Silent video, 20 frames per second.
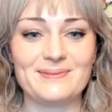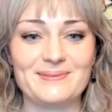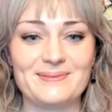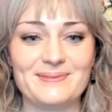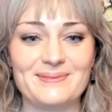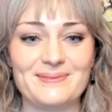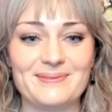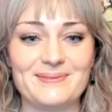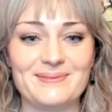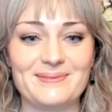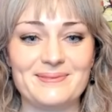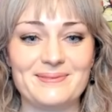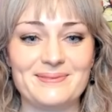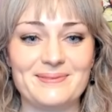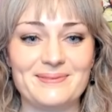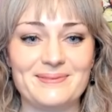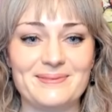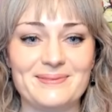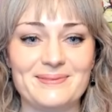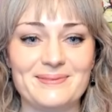
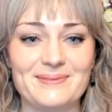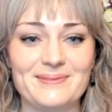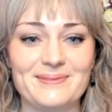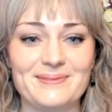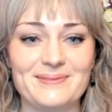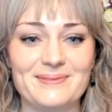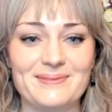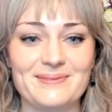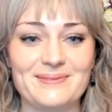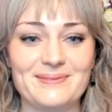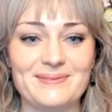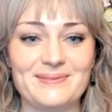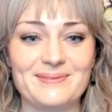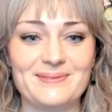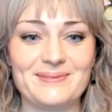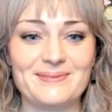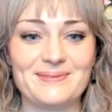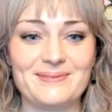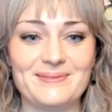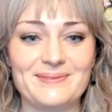
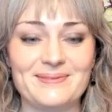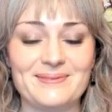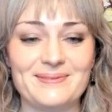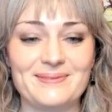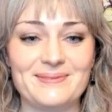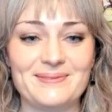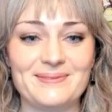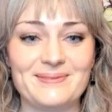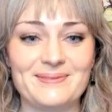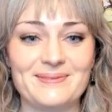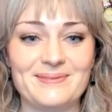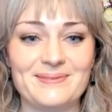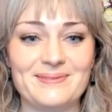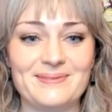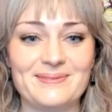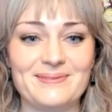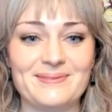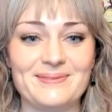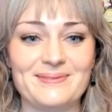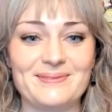The person shown says nothing.